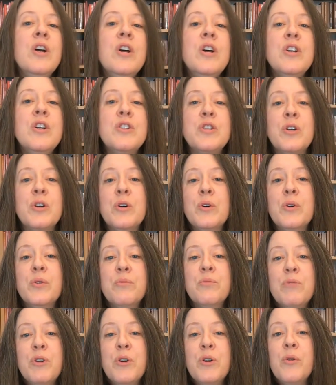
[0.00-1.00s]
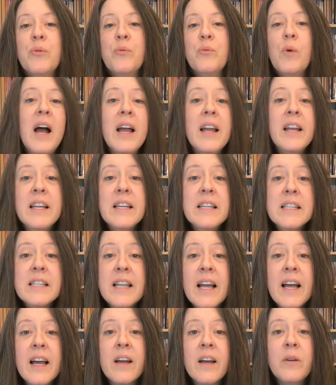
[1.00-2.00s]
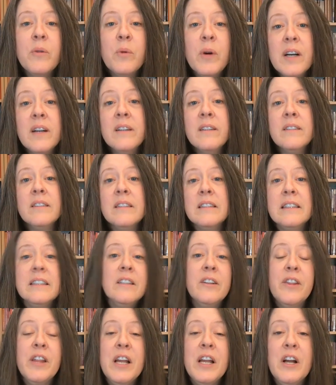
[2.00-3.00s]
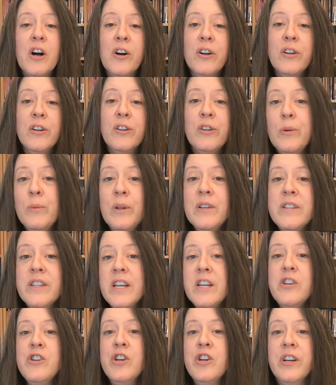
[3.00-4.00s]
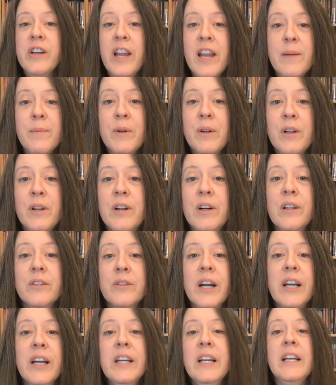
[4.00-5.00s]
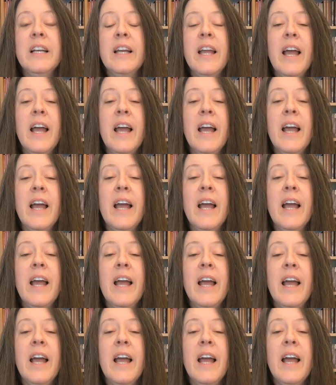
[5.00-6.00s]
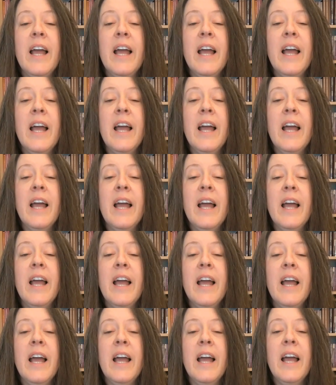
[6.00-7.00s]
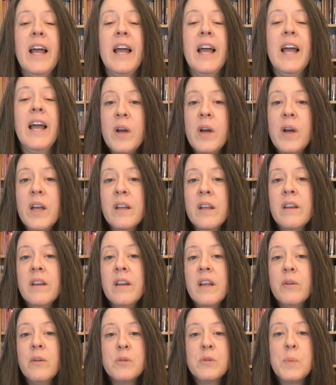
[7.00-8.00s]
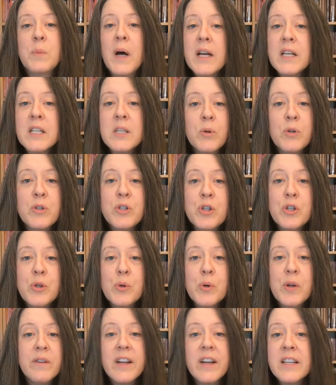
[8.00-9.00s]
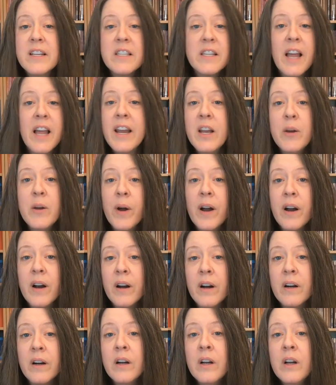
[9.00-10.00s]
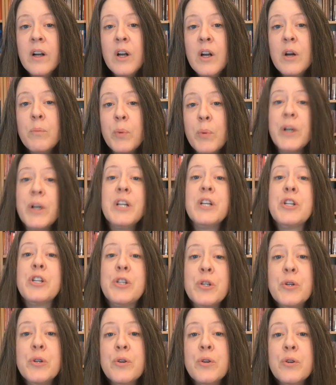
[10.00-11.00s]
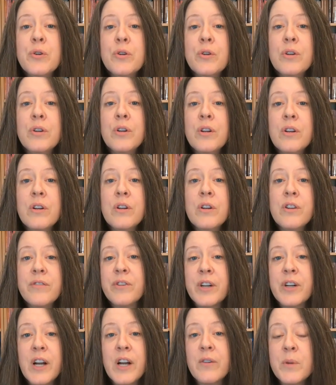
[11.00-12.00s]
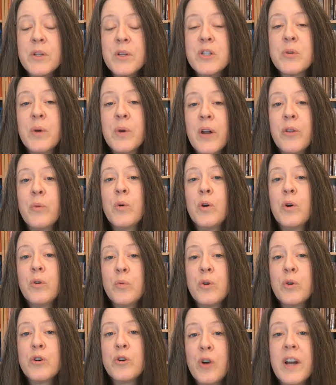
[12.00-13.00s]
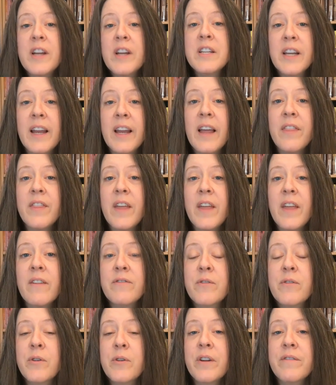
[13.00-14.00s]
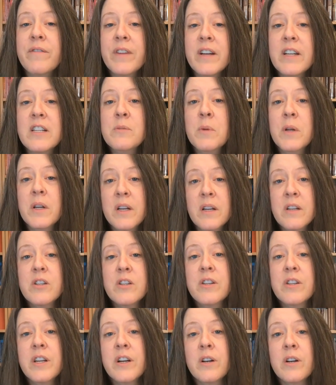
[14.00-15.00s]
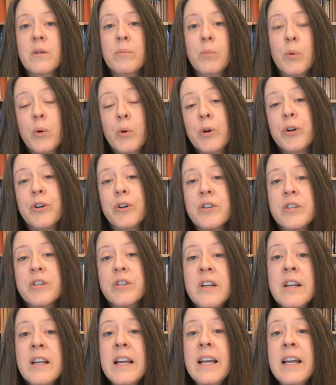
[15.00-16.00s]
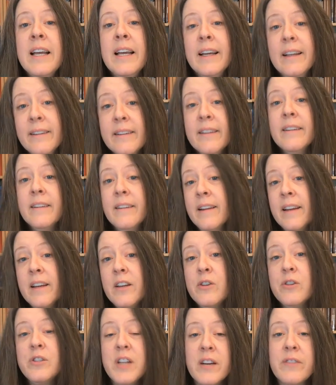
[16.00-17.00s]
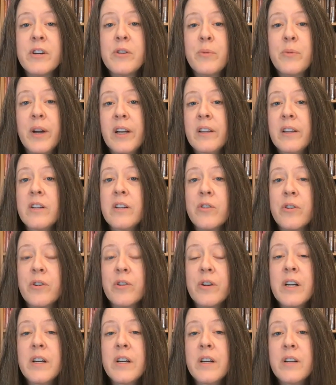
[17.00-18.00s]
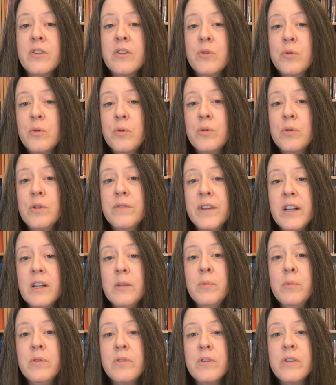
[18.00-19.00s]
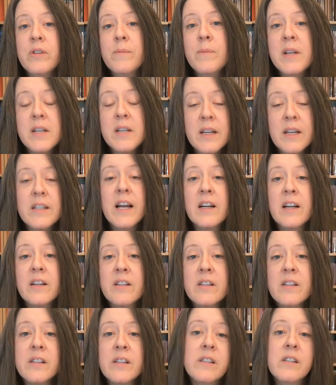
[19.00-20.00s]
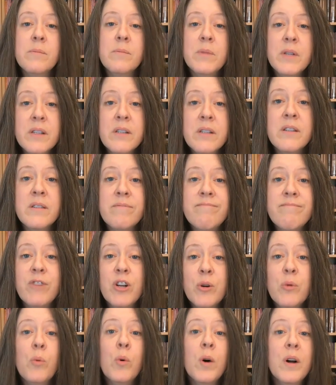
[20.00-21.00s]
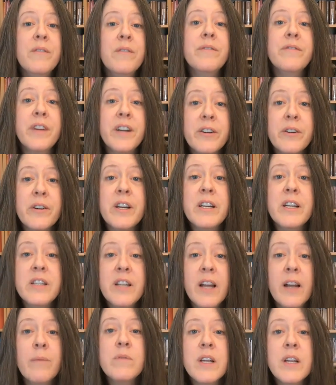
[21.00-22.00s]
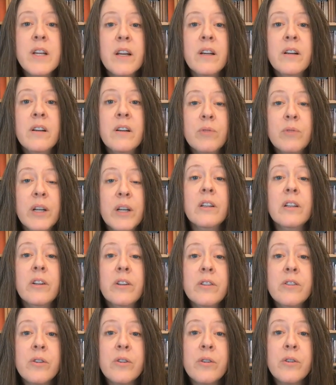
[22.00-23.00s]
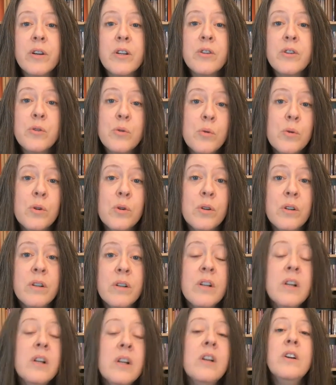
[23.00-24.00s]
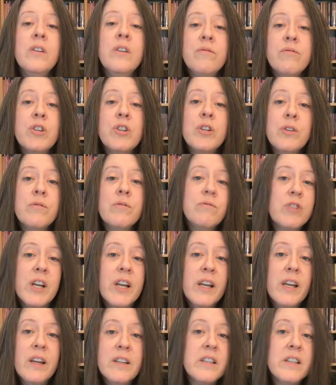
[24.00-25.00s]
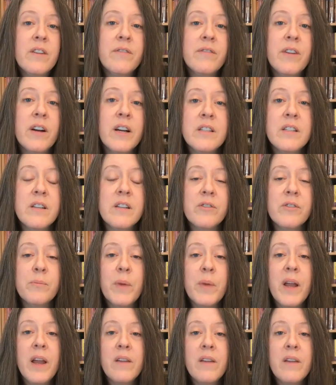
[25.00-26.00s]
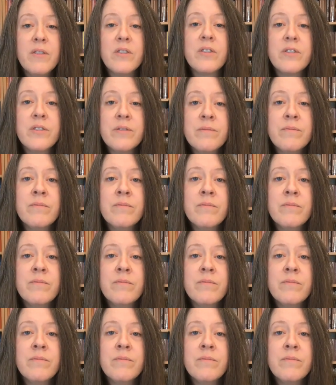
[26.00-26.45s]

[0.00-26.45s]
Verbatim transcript: So, you know, why is that? Well, a little thing called globalization came along, right? And capital became mobile. And when it was possible to invest anywhere, pretty soon different governments around the world were trying to get that foreign investment into their borders and they used every regulatory tool available to them and the tax system is you know one very tempting regulatory tool to, to incentivize different behaviors.